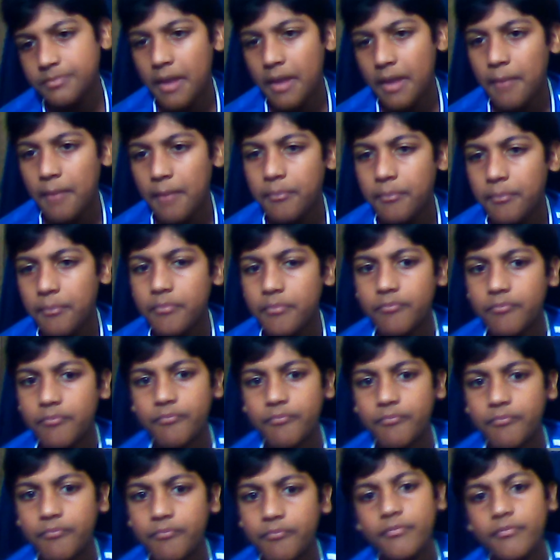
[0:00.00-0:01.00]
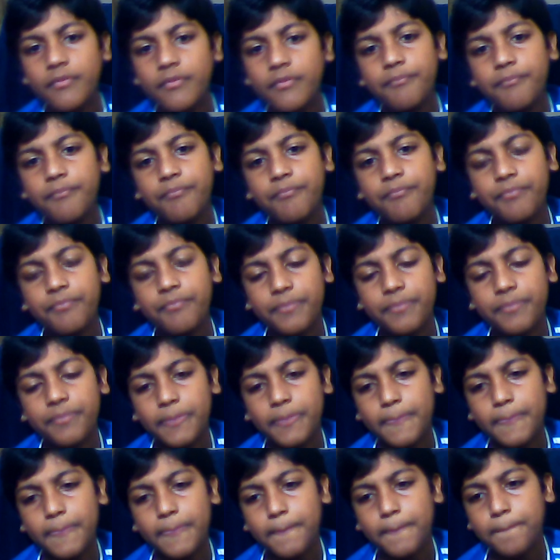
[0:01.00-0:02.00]
yes ma'am. ma'am.
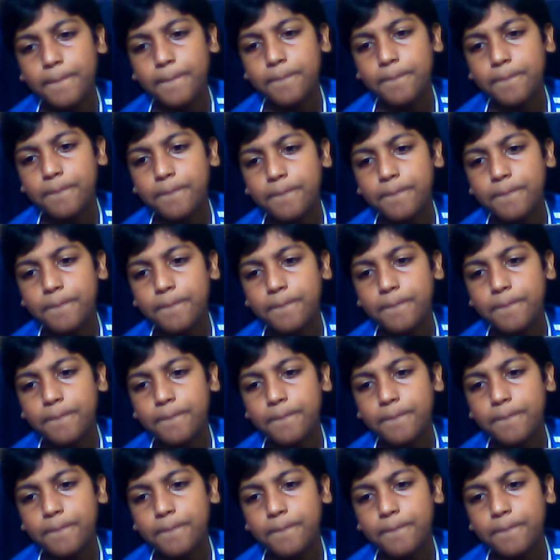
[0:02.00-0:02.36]
okay, fine.